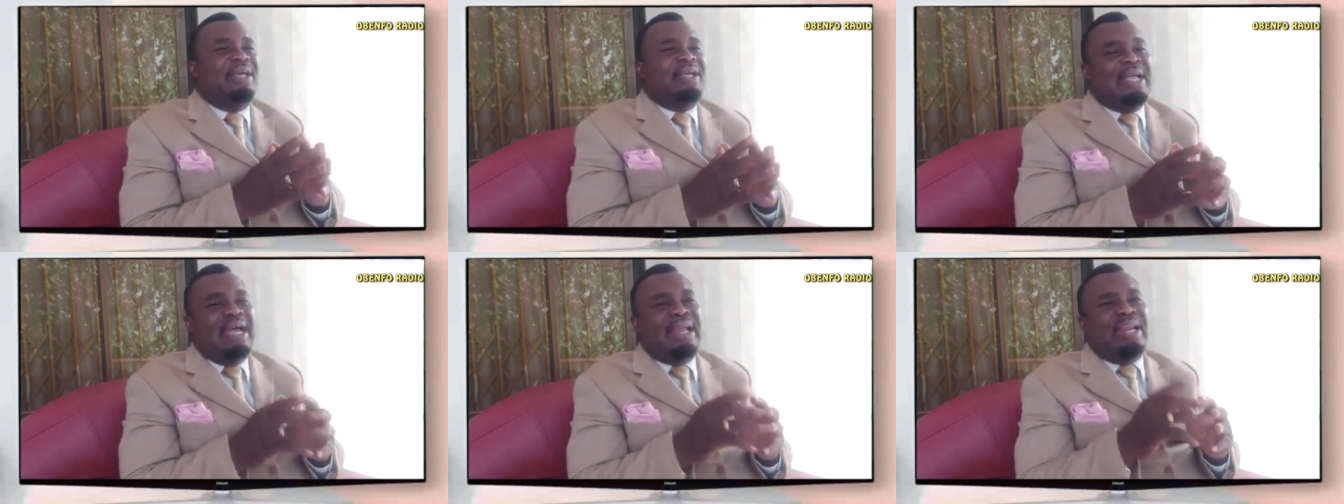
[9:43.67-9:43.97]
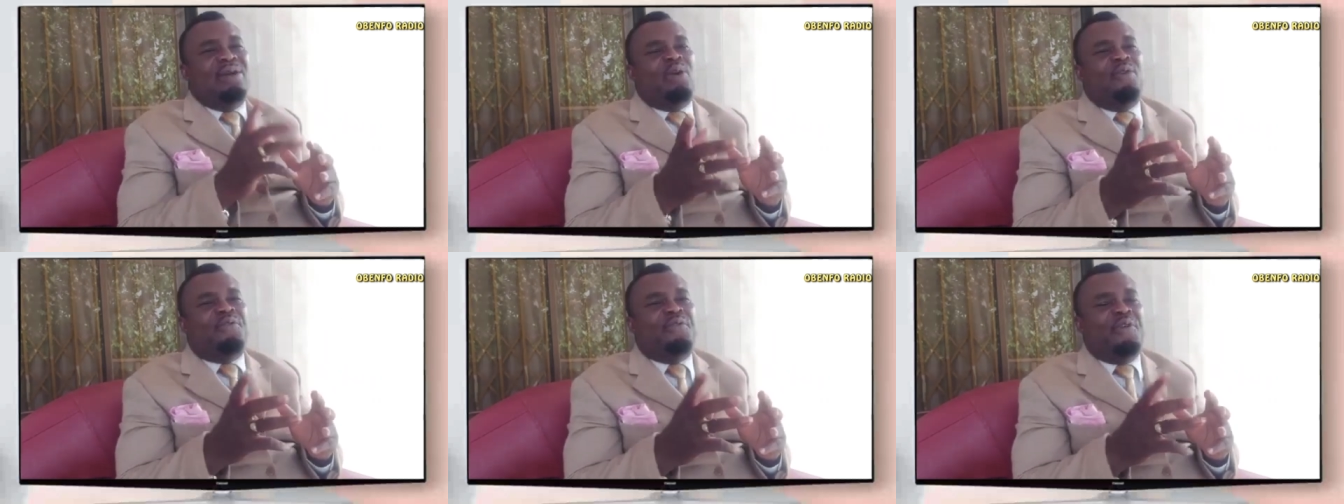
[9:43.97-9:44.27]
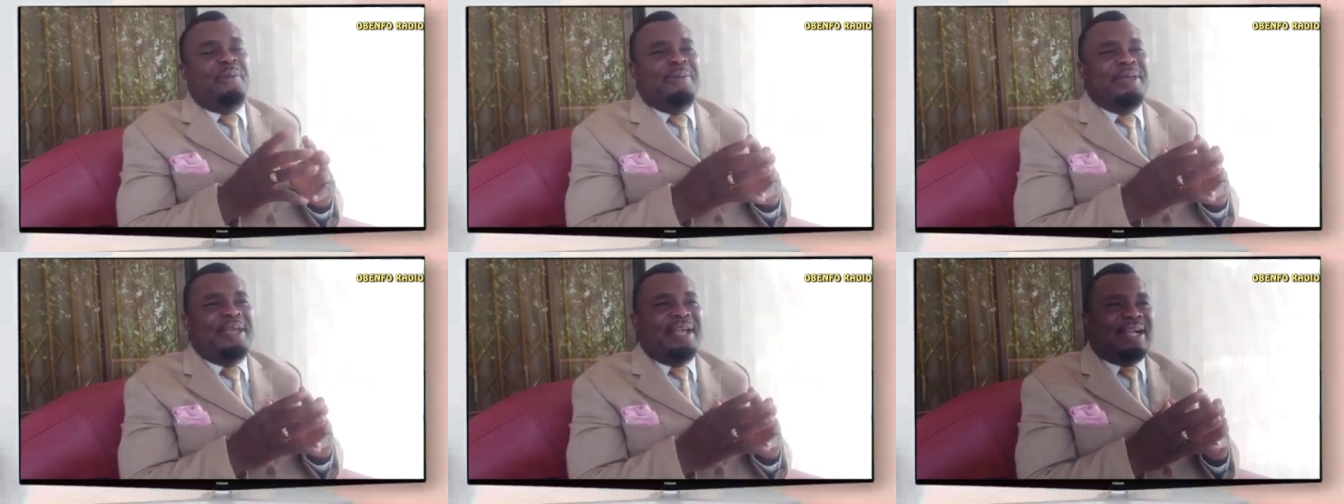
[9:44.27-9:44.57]

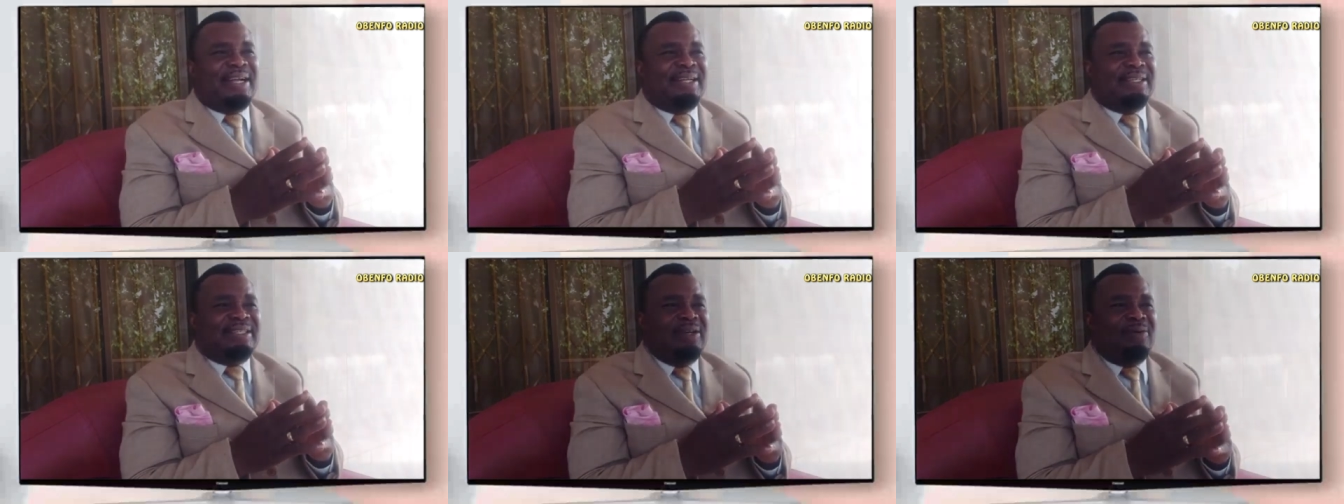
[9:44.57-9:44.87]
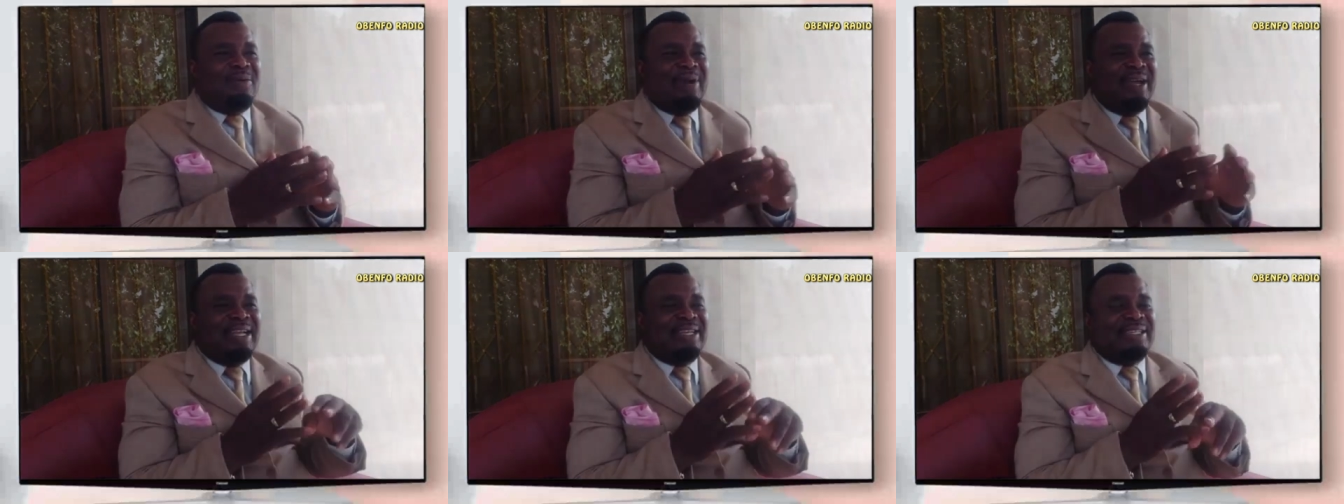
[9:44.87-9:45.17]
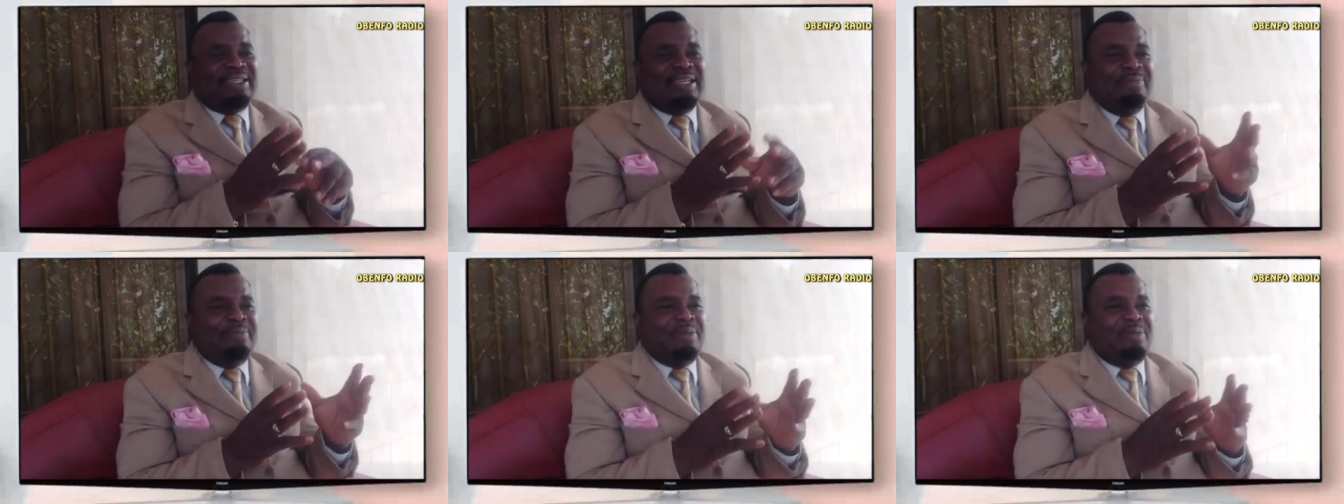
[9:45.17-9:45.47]
Yanakophobi Castle, why
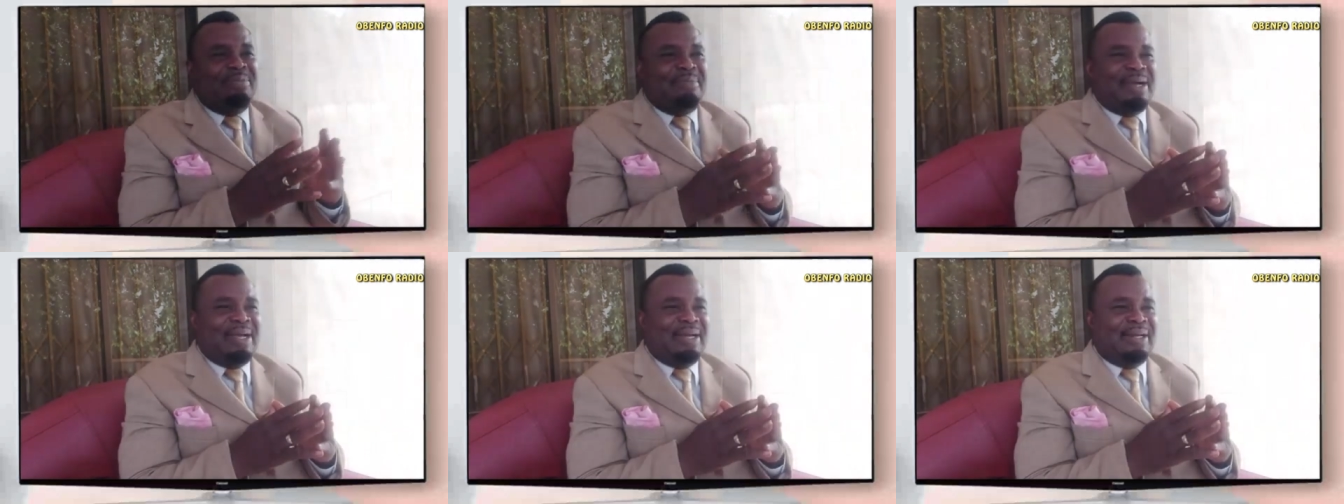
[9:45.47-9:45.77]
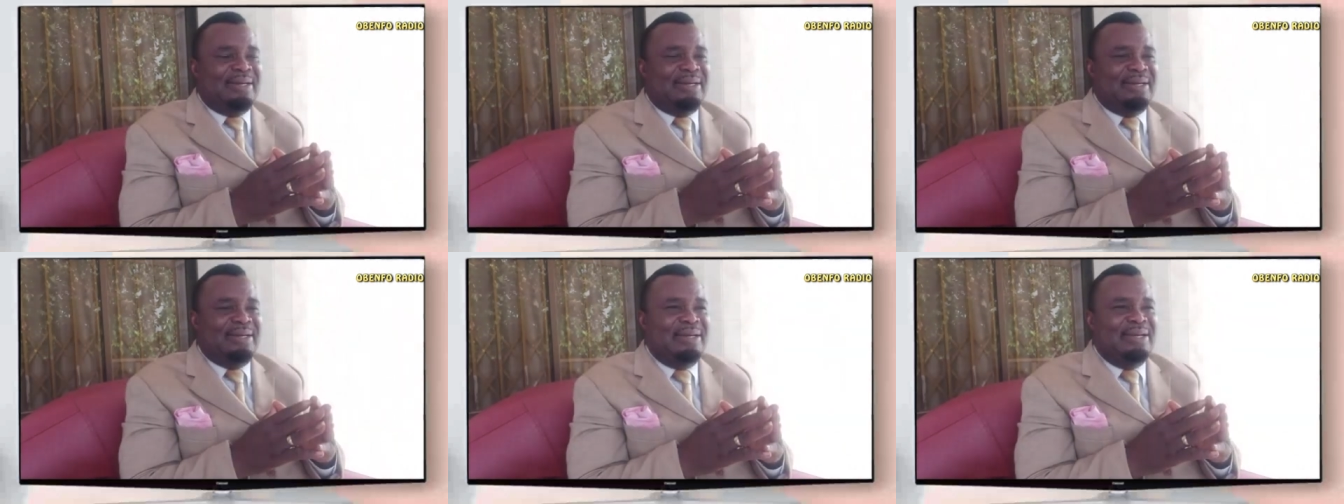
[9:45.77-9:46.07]
you send me man?